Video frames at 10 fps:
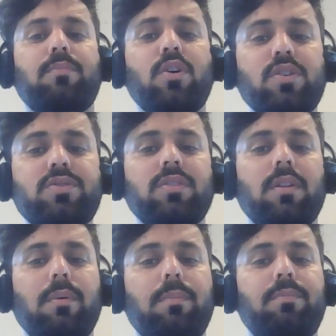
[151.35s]

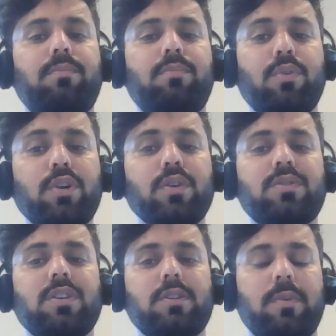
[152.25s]
personal
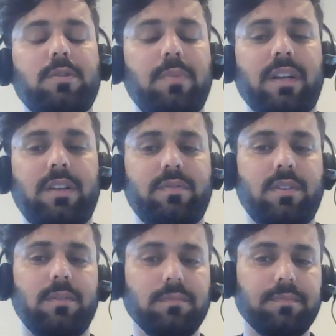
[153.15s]
producers' perspectives.